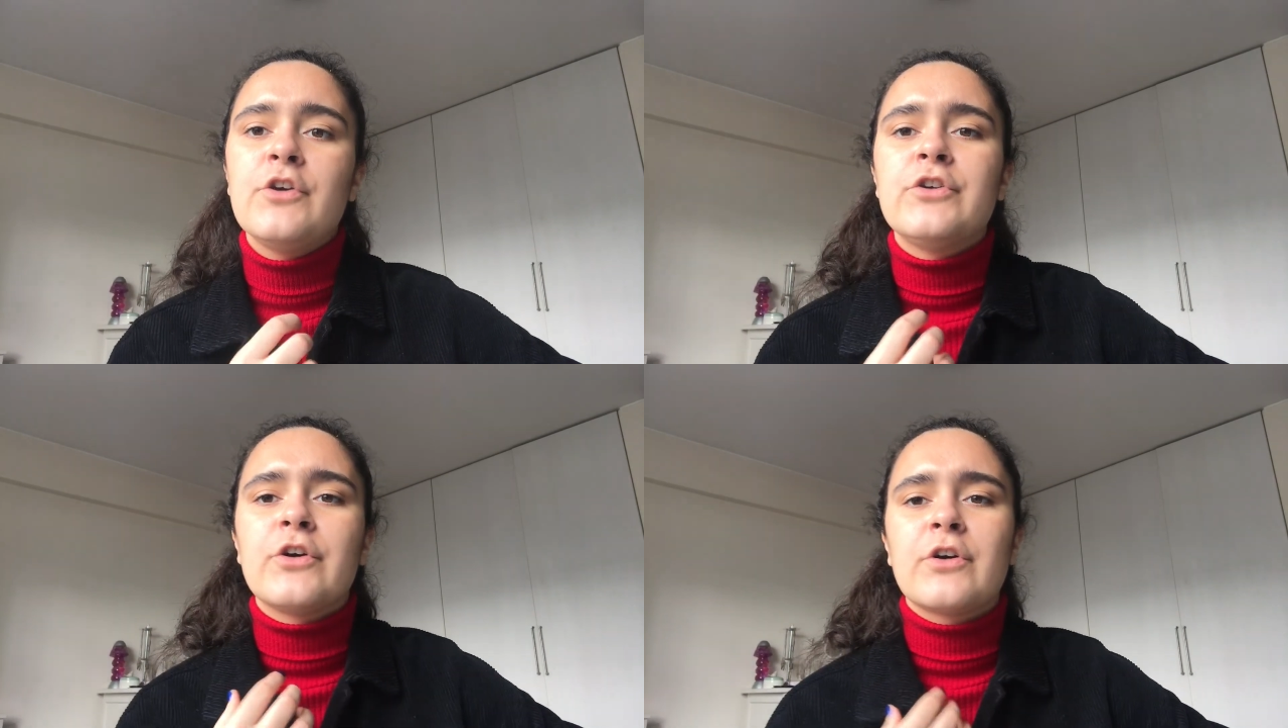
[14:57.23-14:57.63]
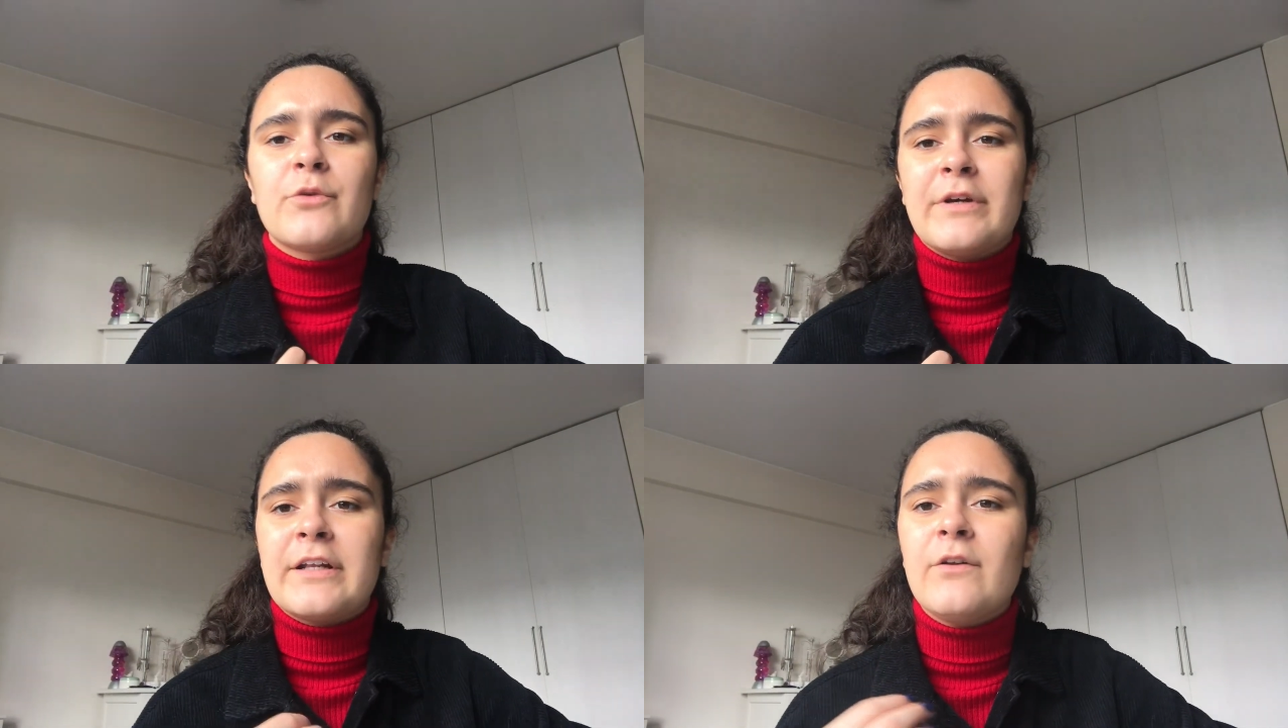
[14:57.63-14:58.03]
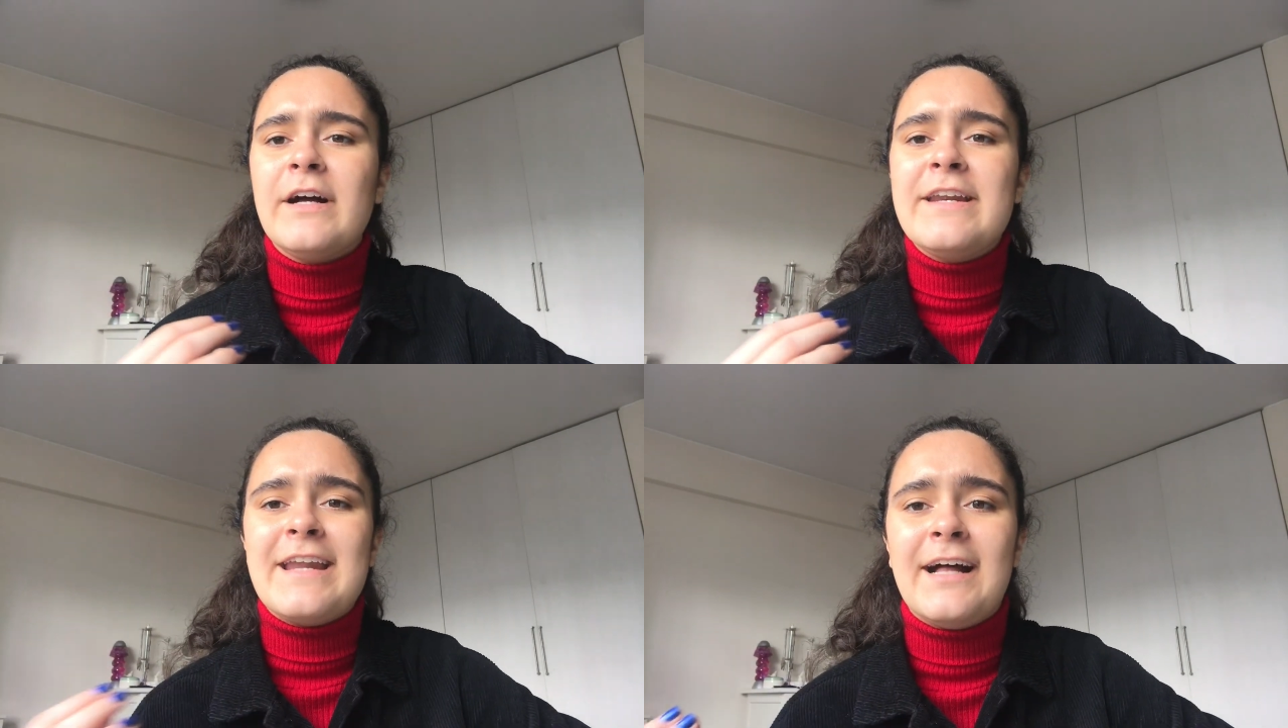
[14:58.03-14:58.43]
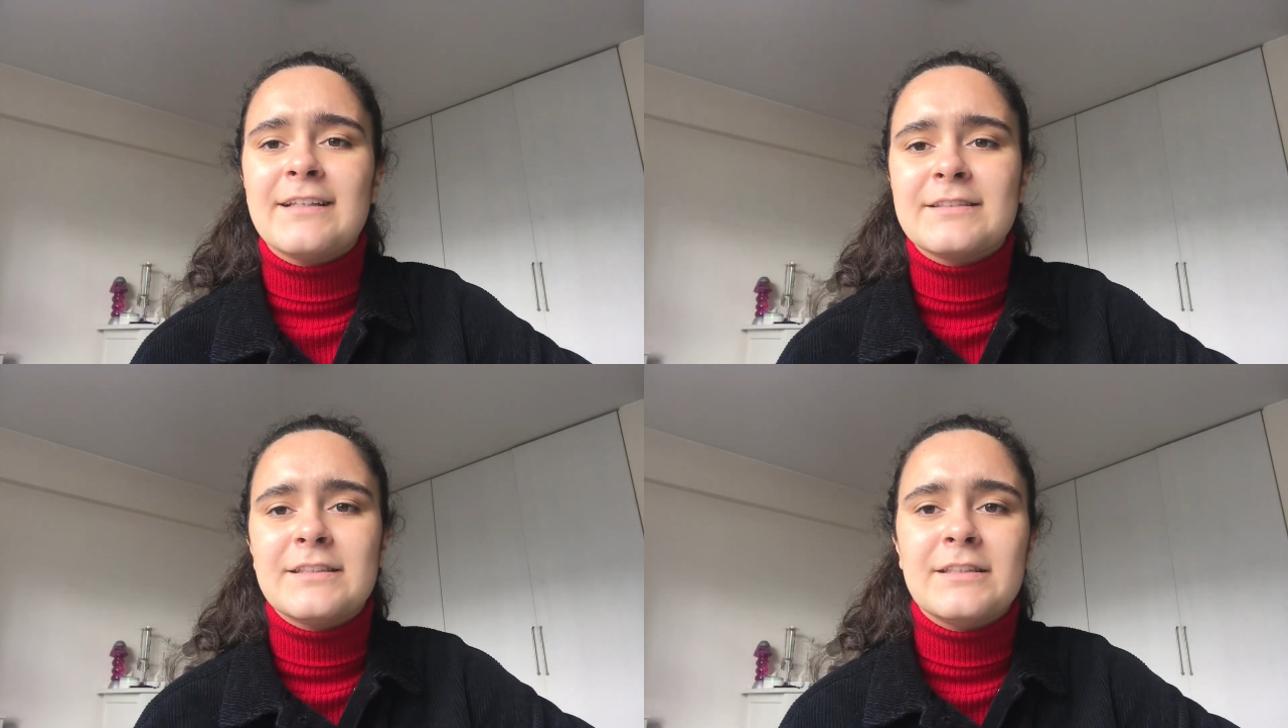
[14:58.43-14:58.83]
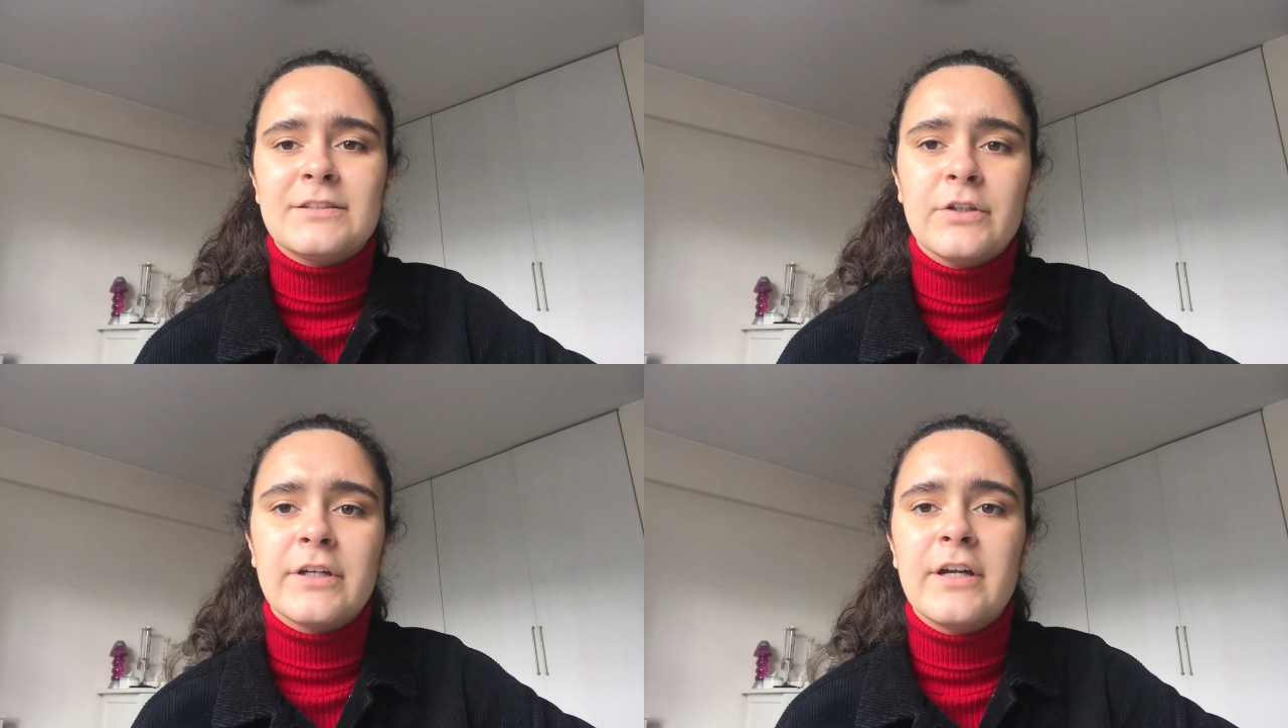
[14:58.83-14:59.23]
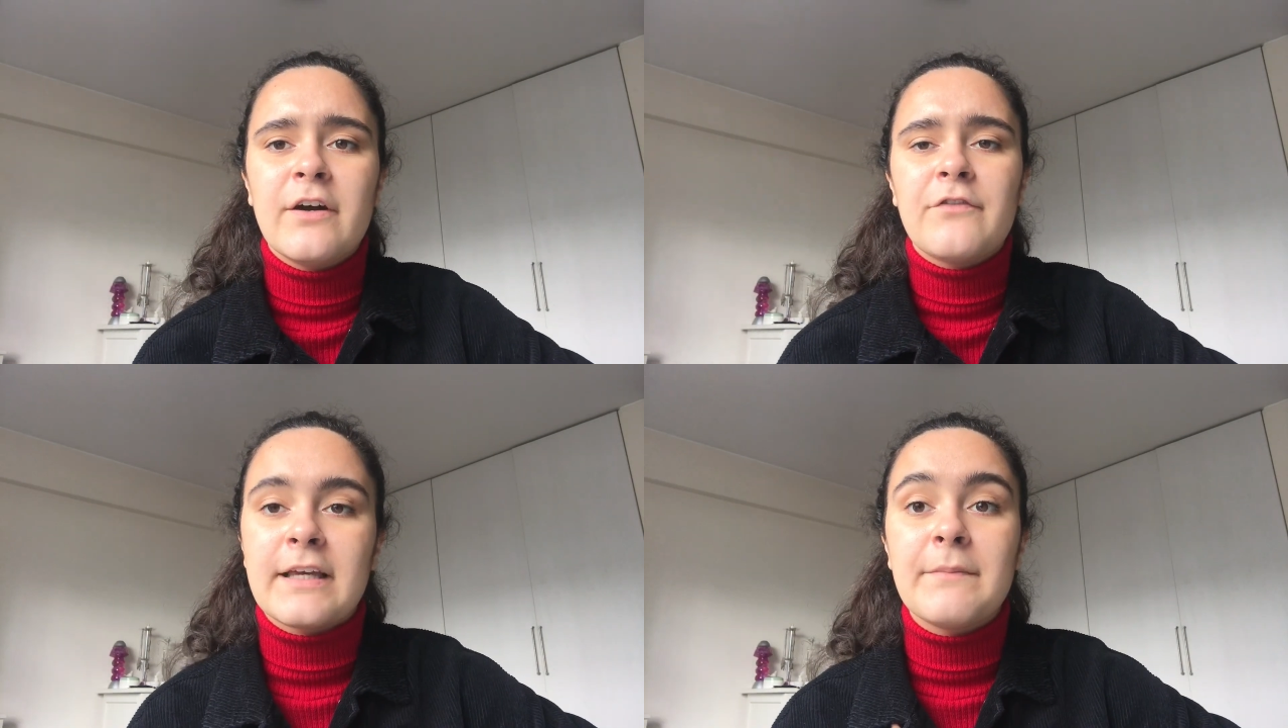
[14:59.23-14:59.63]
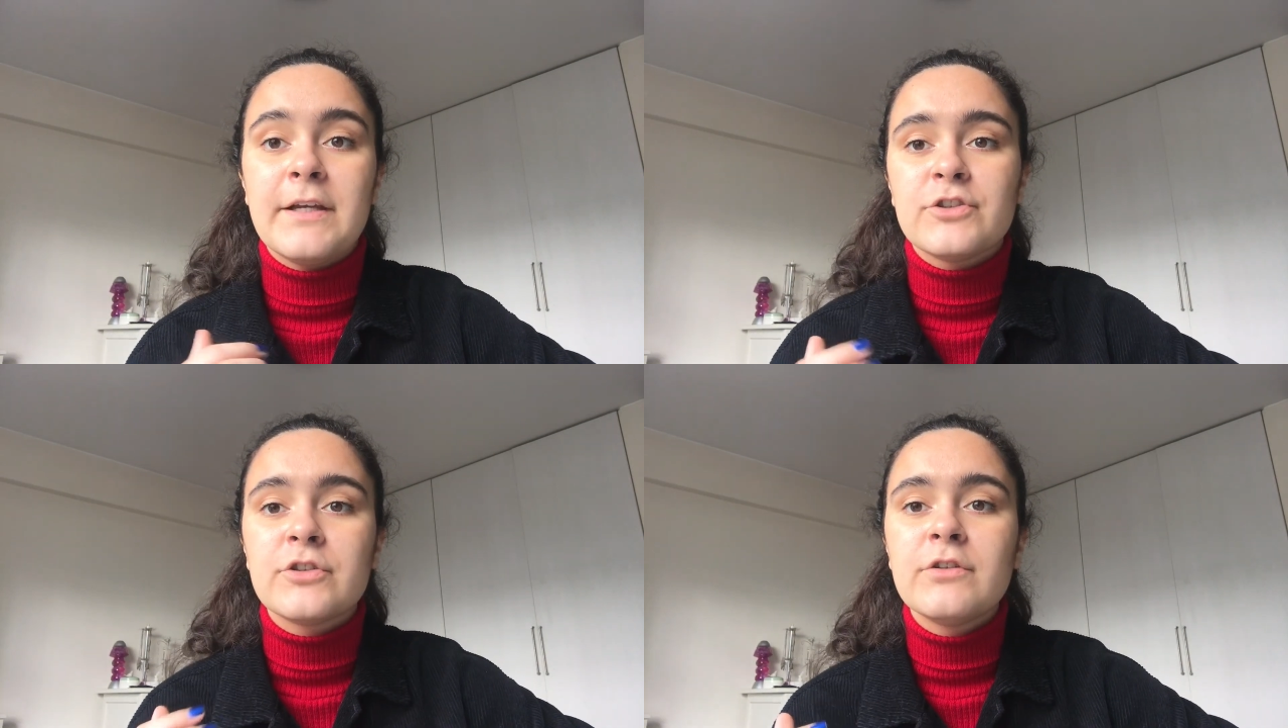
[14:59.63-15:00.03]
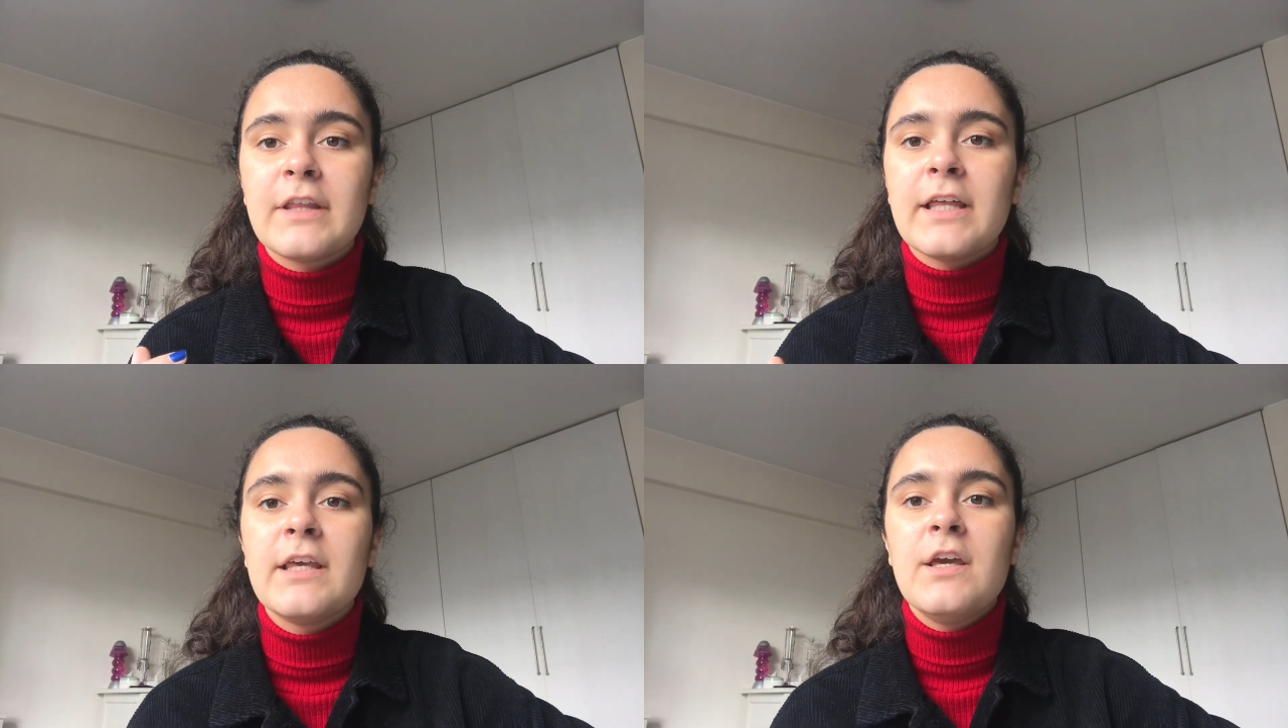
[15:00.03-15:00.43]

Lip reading: your critical analysis is good enough. Make sure that